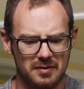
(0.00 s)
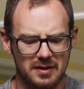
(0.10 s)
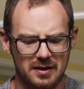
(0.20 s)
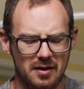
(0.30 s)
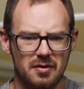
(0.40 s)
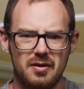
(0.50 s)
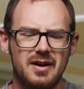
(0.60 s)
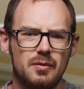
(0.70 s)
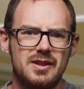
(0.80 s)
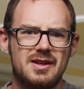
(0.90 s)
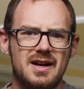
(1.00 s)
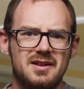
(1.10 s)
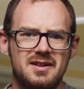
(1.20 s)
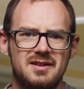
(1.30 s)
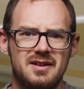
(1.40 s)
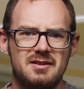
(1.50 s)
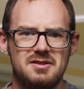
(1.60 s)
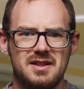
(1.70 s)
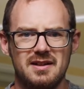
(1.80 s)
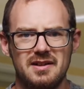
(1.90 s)
You know, with Canon I
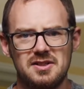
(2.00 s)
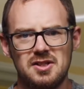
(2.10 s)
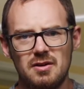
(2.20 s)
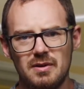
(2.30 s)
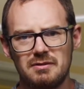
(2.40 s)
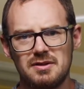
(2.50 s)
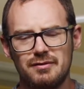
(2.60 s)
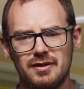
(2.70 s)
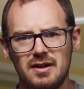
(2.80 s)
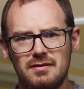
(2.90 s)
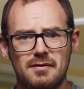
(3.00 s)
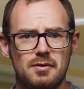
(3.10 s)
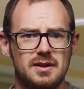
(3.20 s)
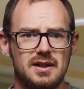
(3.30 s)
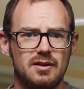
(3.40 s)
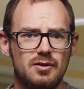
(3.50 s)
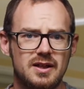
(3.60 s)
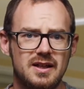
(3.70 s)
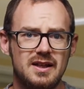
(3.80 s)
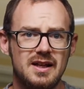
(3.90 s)
used to get like 2 out of 5 if I was
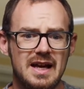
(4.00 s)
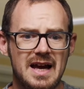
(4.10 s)
lucky,